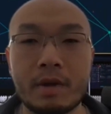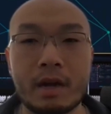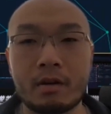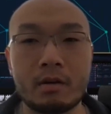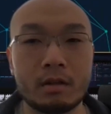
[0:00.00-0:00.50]

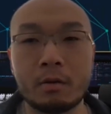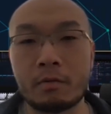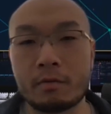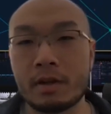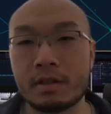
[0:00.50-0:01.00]
background along with
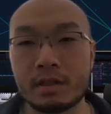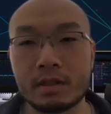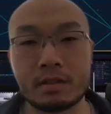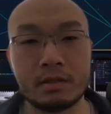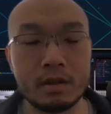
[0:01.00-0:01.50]

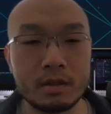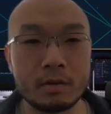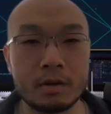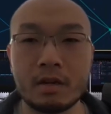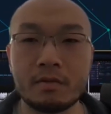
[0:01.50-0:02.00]
forensics so
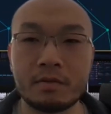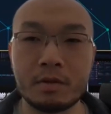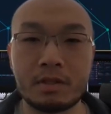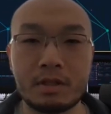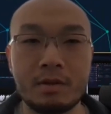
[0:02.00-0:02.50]
kind of you
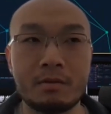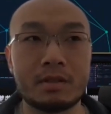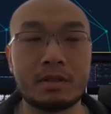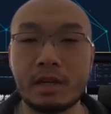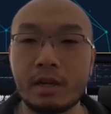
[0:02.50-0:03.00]
see
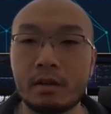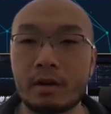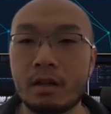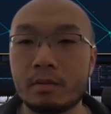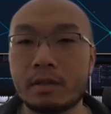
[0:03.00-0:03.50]
singular
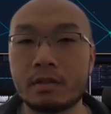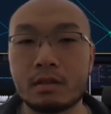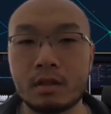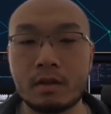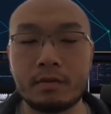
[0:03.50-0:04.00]

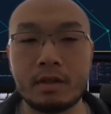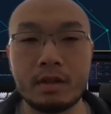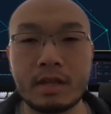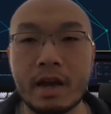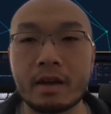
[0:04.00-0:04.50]
elements of the
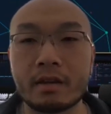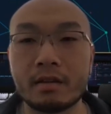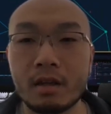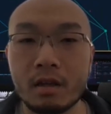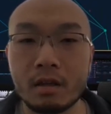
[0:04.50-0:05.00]
attack
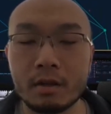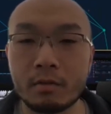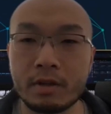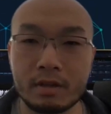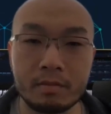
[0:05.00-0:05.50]
you don't
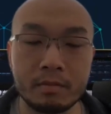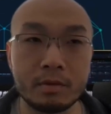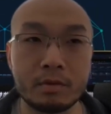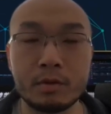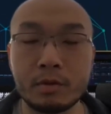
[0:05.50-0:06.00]
really think
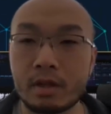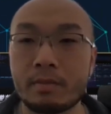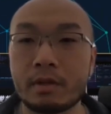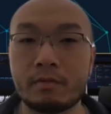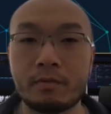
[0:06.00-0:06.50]
you do think
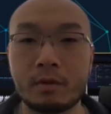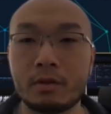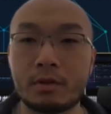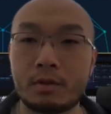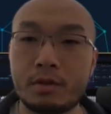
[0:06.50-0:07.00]
about the full
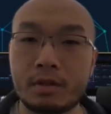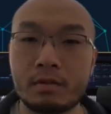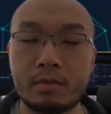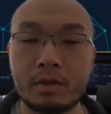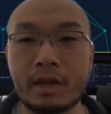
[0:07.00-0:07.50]

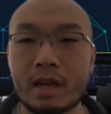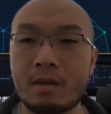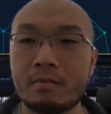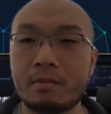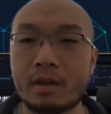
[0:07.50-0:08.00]
intrusion but that
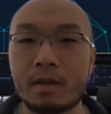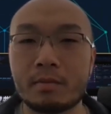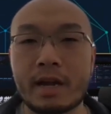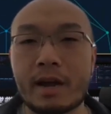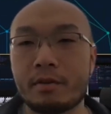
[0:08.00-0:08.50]
came that
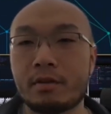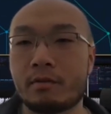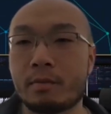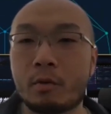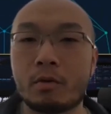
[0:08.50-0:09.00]
comes after in the
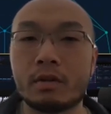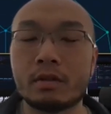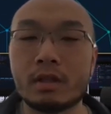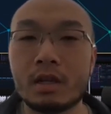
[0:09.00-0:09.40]
report